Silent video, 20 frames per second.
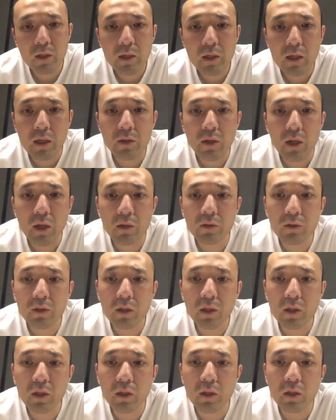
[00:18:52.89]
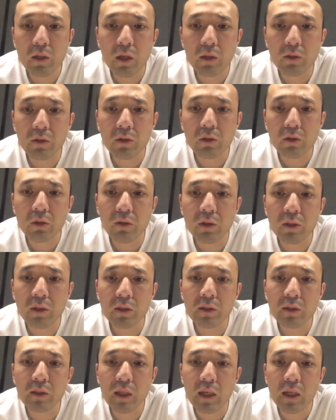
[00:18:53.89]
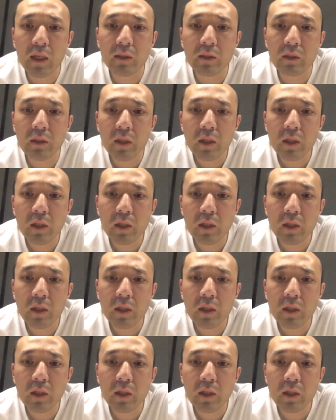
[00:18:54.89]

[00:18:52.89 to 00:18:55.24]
And on the token side,